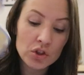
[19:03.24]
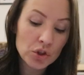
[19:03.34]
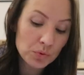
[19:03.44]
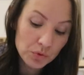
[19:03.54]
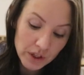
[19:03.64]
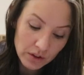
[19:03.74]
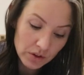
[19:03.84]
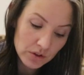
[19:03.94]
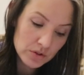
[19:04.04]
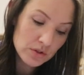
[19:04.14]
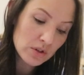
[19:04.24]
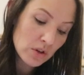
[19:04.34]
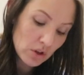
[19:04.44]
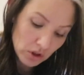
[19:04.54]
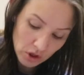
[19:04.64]
careers,
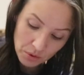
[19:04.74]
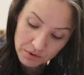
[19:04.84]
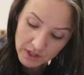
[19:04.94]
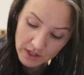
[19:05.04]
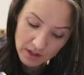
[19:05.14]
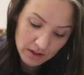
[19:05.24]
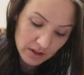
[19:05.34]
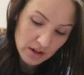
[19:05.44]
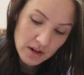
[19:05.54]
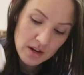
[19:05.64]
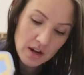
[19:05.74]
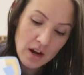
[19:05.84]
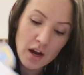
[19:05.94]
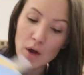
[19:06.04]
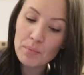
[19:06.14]
clothing,
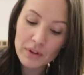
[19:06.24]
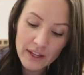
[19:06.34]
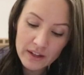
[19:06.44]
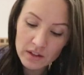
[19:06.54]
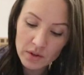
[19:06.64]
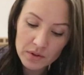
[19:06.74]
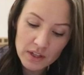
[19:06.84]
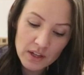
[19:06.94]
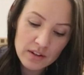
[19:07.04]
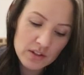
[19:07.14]
uh, play clothing.